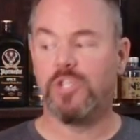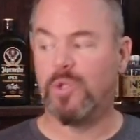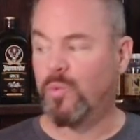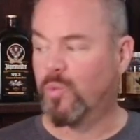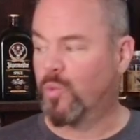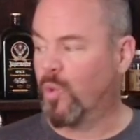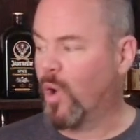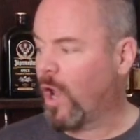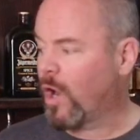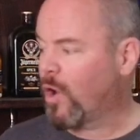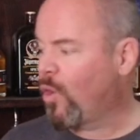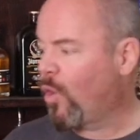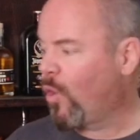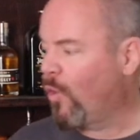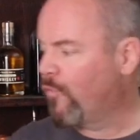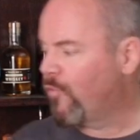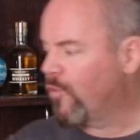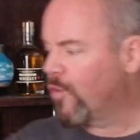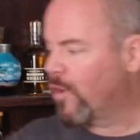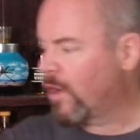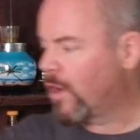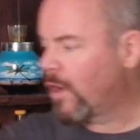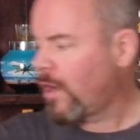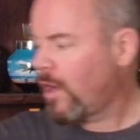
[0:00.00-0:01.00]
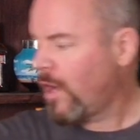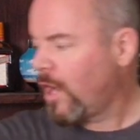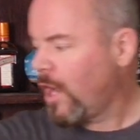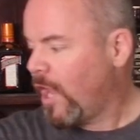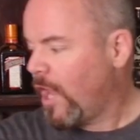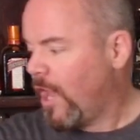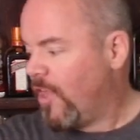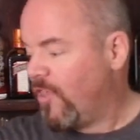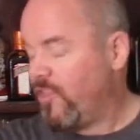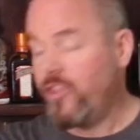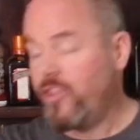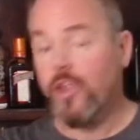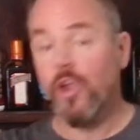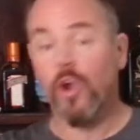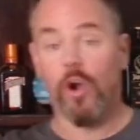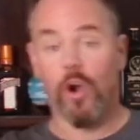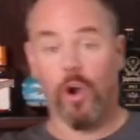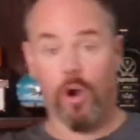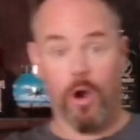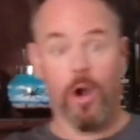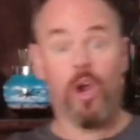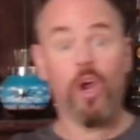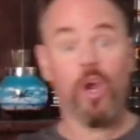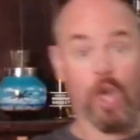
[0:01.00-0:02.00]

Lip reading: you run over your